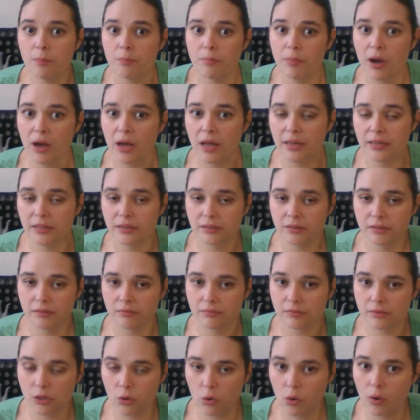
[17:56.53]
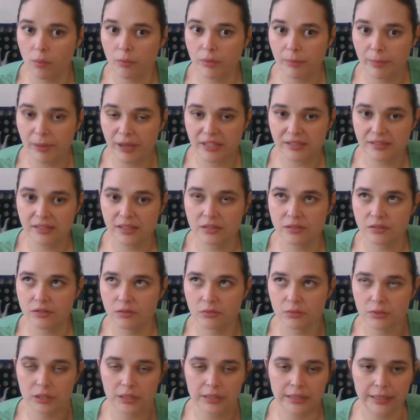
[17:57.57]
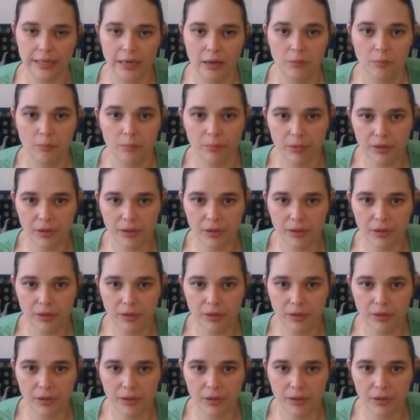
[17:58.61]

But the, the pastels don't really count.